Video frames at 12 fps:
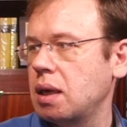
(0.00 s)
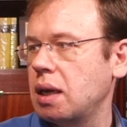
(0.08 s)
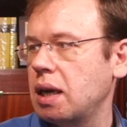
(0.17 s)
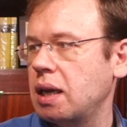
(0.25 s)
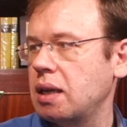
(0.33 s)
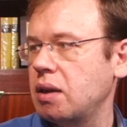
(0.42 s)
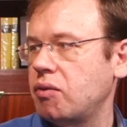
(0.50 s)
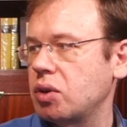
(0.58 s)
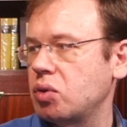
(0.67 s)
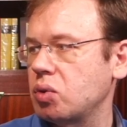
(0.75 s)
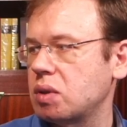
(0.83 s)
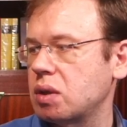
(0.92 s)
And if I
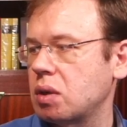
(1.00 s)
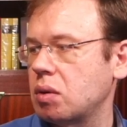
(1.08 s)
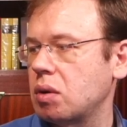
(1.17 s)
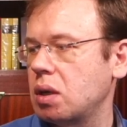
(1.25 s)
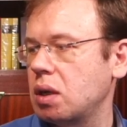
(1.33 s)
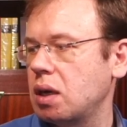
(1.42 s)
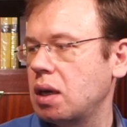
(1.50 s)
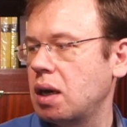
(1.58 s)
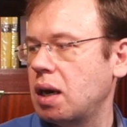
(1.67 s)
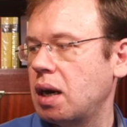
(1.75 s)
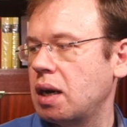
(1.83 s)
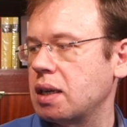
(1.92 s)
do so,
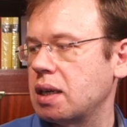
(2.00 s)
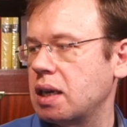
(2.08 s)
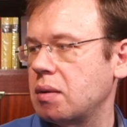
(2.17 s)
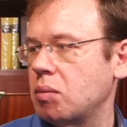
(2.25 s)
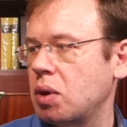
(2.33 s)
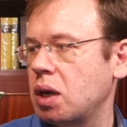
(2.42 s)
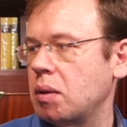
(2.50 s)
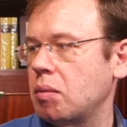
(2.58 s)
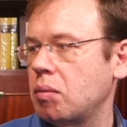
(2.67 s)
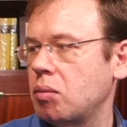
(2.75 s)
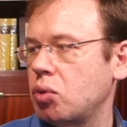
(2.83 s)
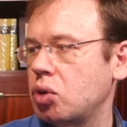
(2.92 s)
I get my
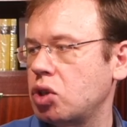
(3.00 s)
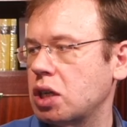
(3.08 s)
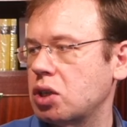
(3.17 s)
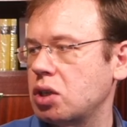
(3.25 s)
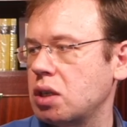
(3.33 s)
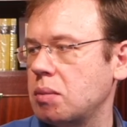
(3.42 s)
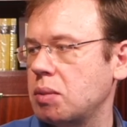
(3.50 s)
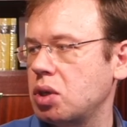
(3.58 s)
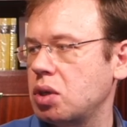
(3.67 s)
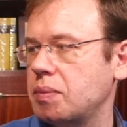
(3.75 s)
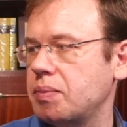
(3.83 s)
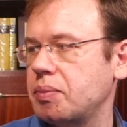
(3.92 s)
projection
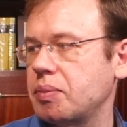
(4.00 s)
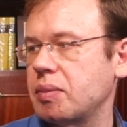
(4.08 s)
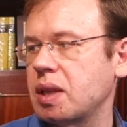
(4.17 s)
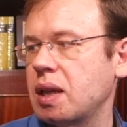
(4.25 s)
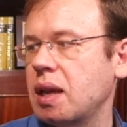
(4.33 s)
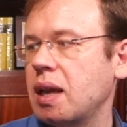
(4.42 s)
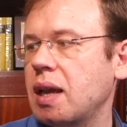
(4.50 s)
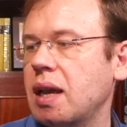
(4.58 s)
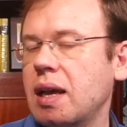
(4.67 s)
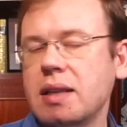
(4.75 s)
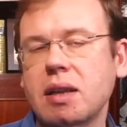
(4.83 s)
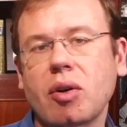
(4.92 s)
image.
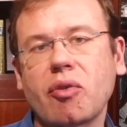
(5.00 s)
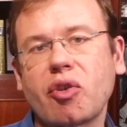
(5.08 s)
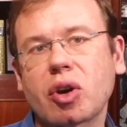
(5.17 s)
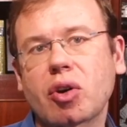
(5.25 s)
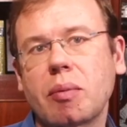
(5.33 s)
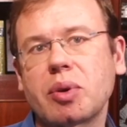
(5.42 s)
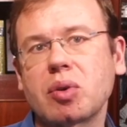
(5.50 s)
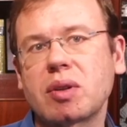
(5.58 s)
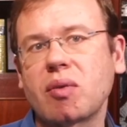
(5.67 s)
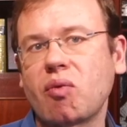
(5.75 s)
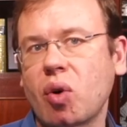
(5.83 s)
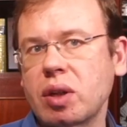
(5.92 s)
Now, if I compute
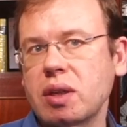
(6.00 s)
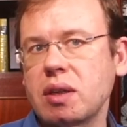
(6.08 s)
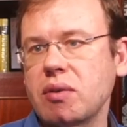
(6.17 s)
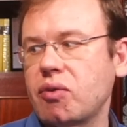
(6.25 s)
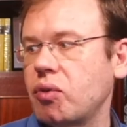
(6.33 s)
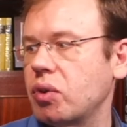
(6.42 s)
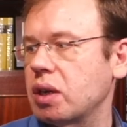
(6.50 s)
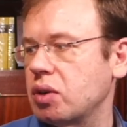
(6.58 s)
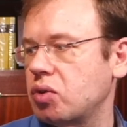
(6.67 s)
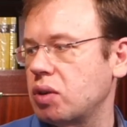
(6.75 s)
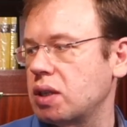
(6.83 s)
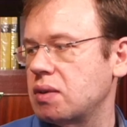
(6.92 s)
the 1D Fourier
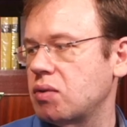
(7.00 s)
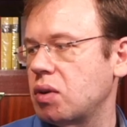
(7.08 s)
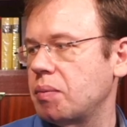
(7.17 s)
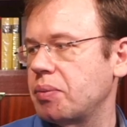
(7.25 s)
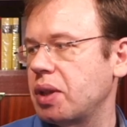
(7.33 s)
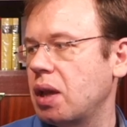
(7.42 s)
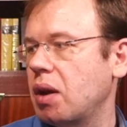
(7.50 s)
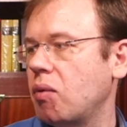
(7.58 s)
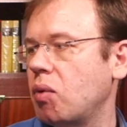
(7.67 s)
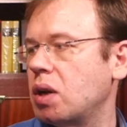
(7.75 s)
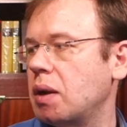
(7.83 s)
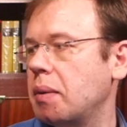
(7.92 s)
transform,
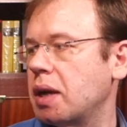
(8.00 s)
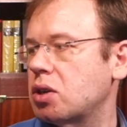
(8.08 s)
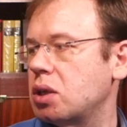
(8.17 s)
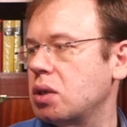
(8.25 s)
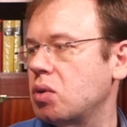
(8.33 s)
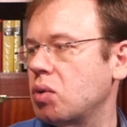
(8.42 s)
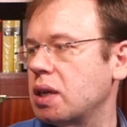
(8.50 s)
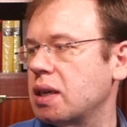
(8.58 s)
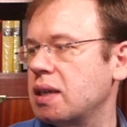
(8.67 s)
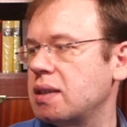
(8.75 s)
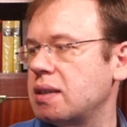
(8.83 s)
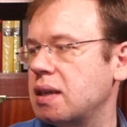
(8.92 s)
what I'm actually doing
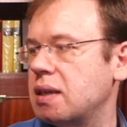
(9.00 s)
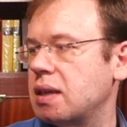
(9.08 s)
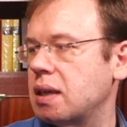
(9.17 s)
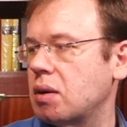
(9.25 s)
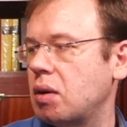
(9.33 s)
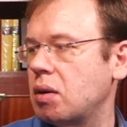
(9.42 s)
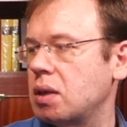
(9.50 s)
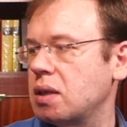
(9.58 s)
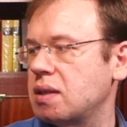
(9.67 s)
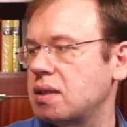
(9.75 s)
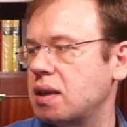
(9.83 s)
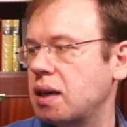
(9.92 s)
is I take all
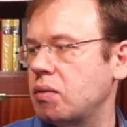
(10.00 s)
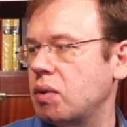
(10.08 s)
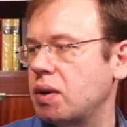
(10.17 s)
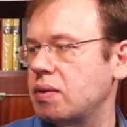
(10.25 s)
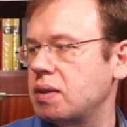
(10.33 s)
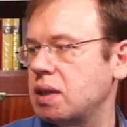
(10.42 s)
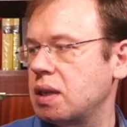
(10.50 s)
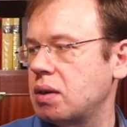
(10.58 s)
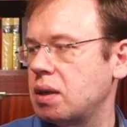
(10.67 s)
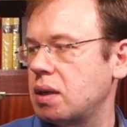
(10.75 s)
these sine waves here,